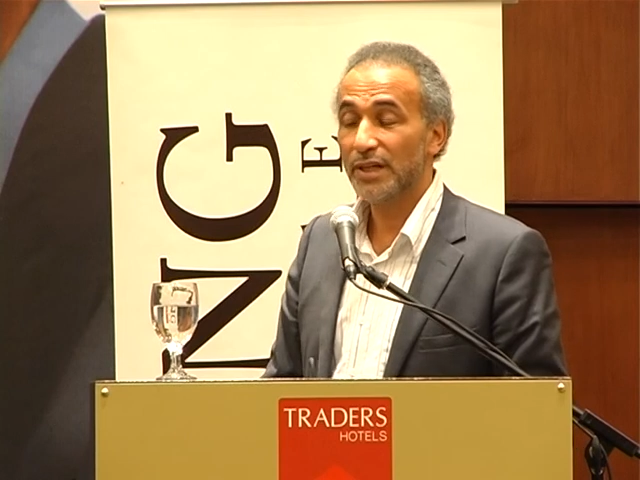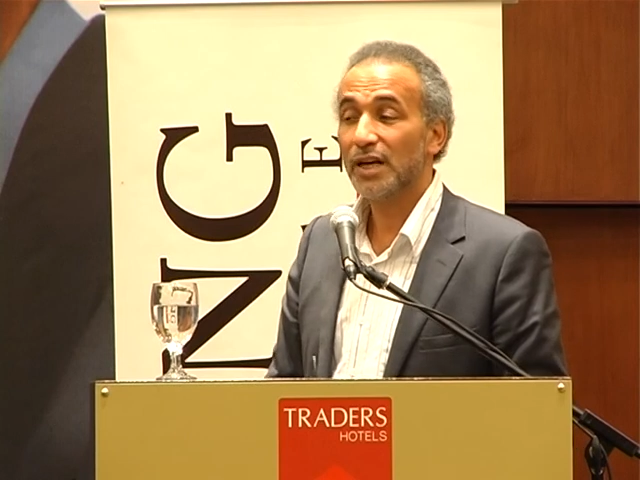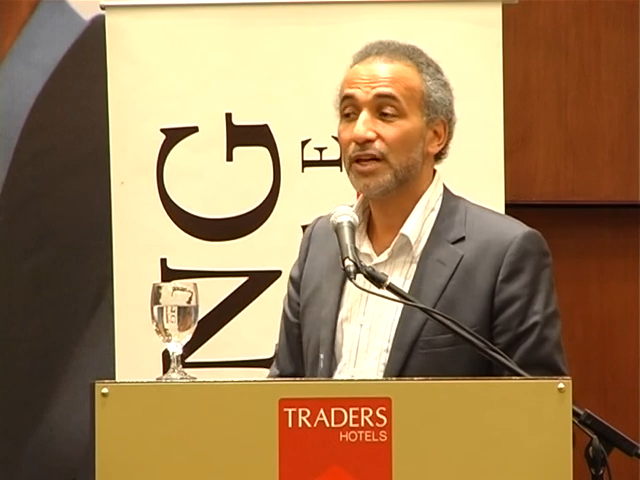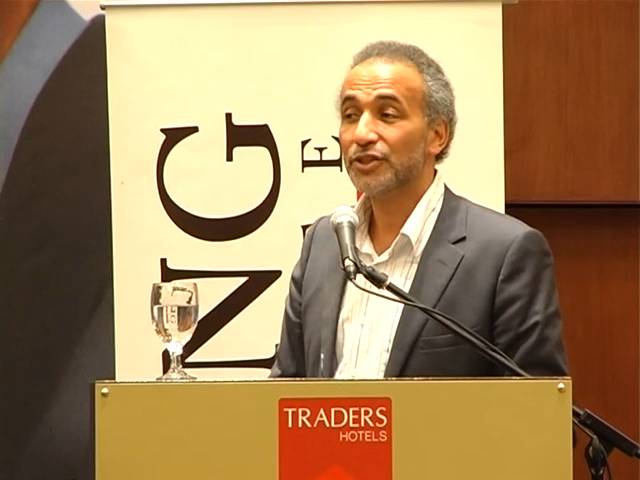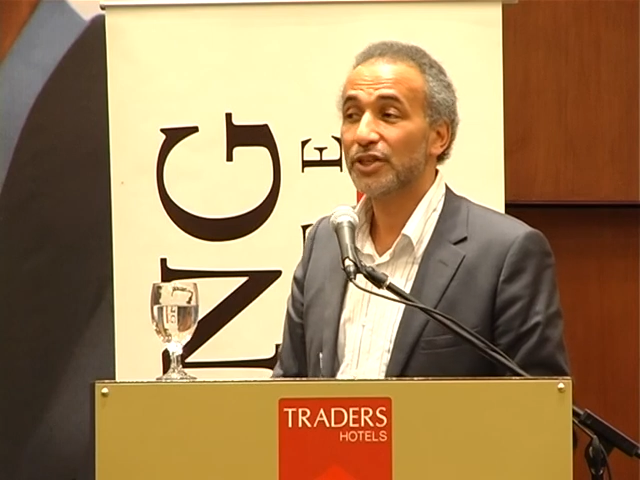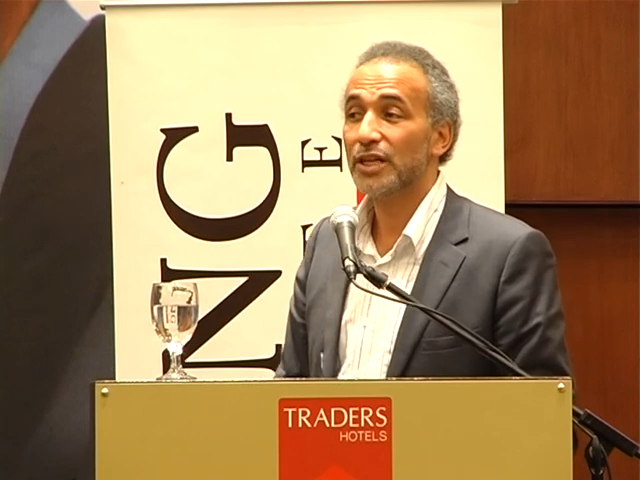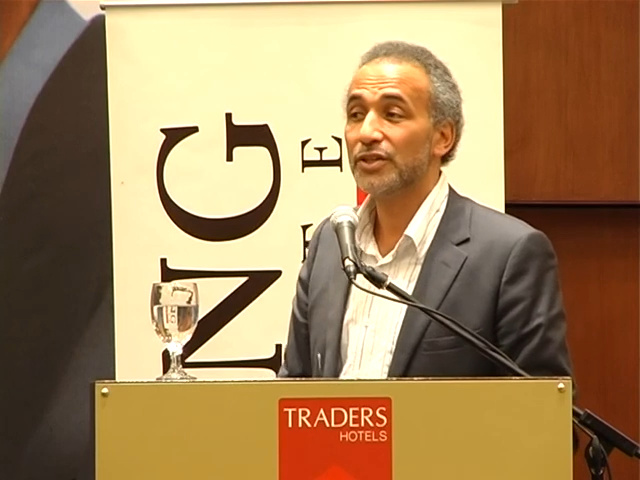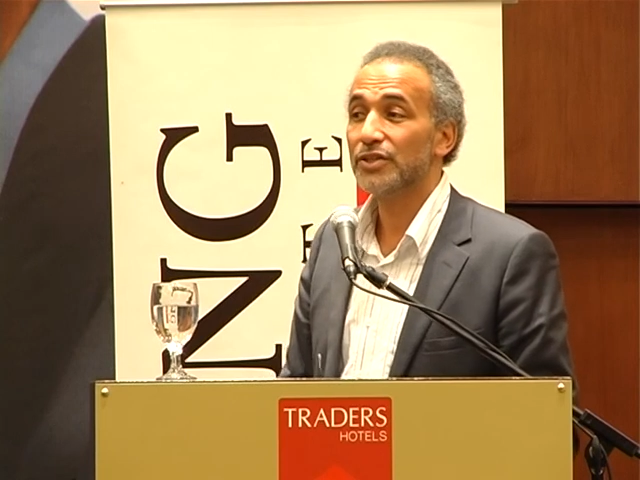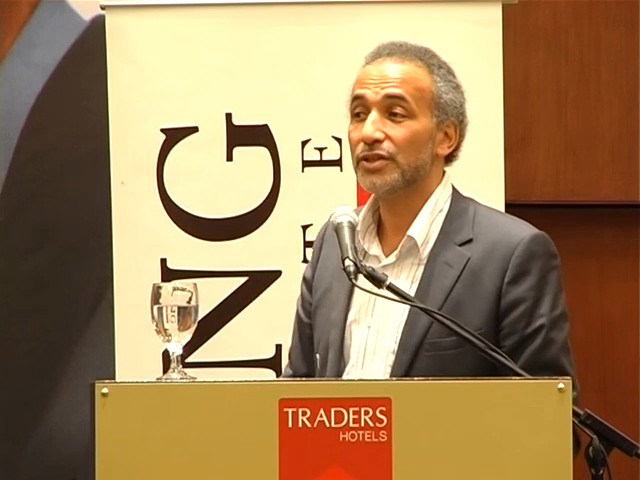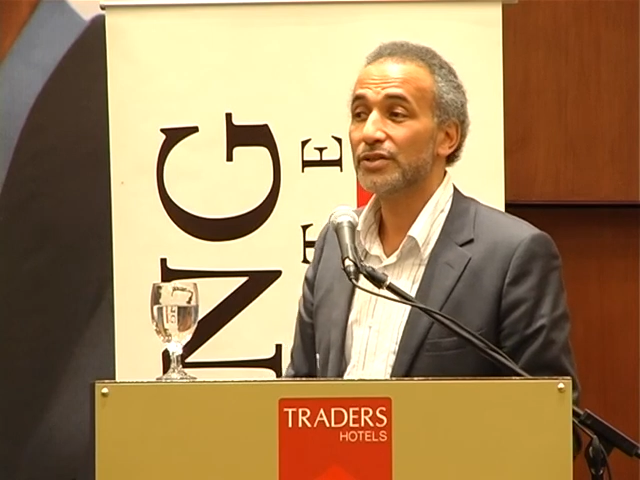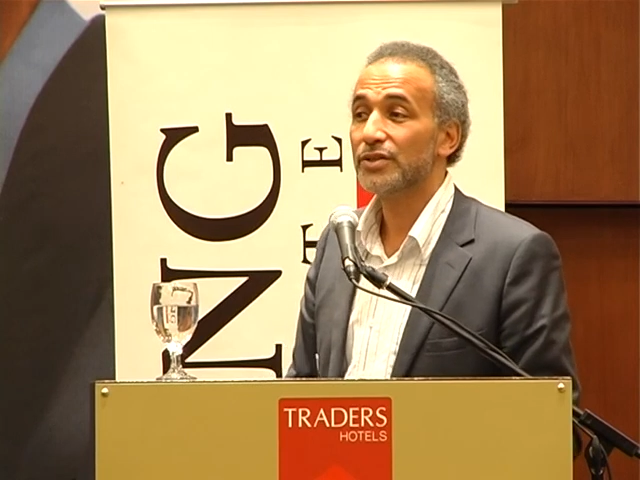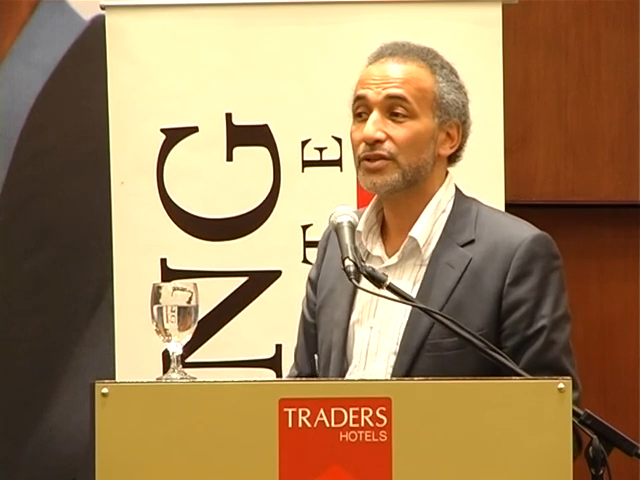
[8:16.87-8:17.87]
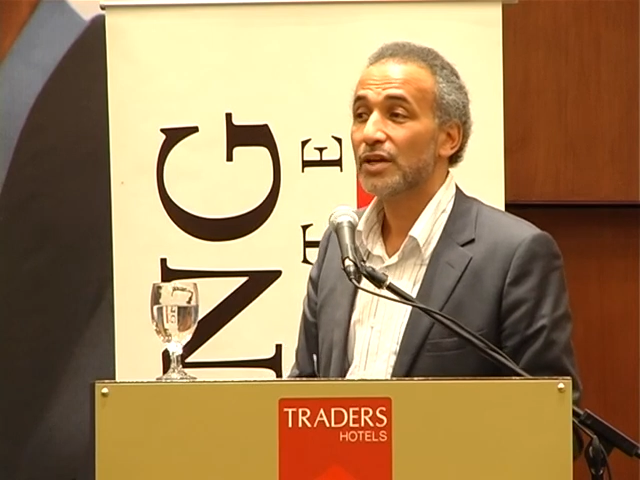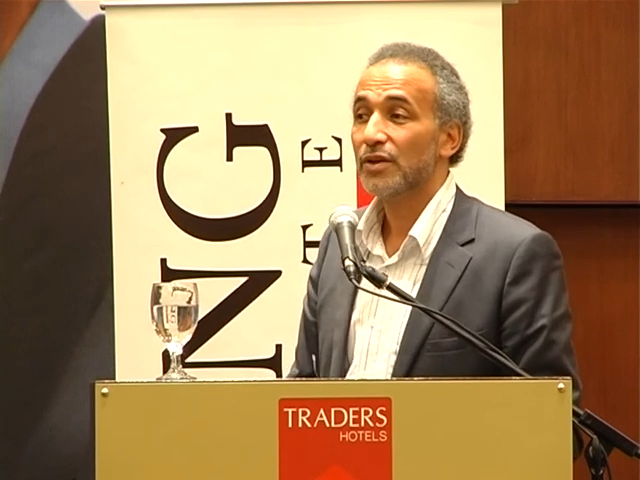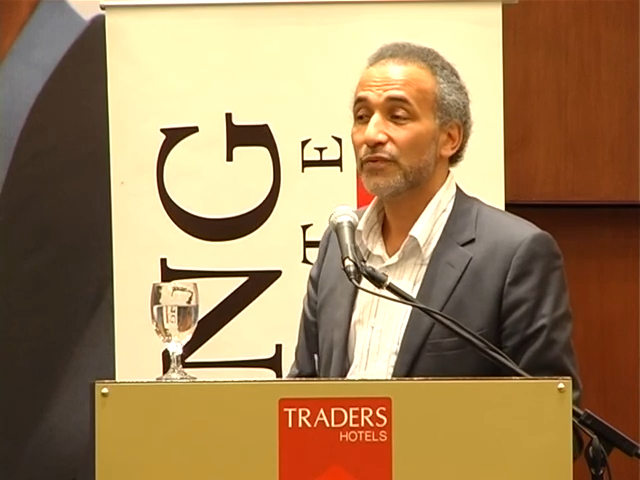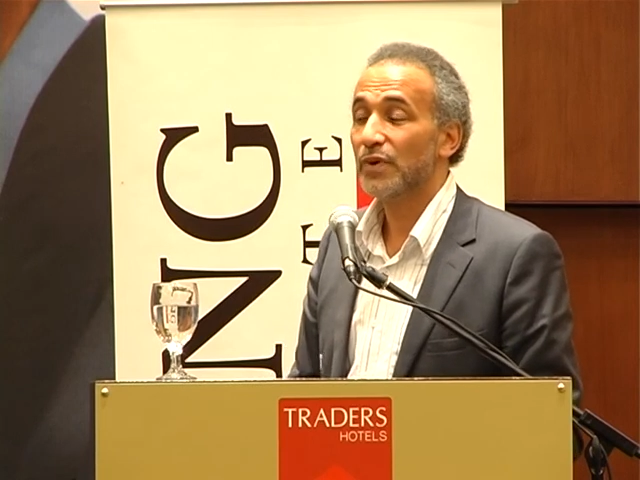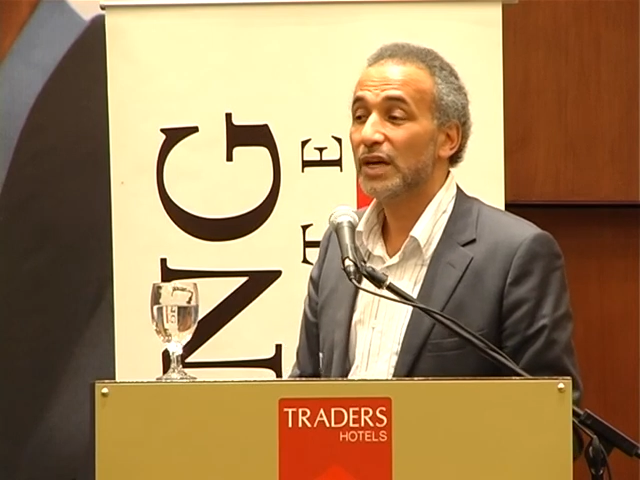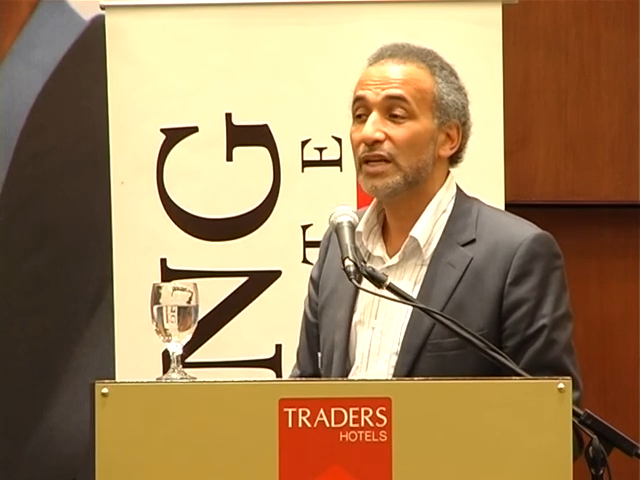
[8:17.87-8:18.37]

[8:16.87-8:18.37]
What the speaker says: There are challenges for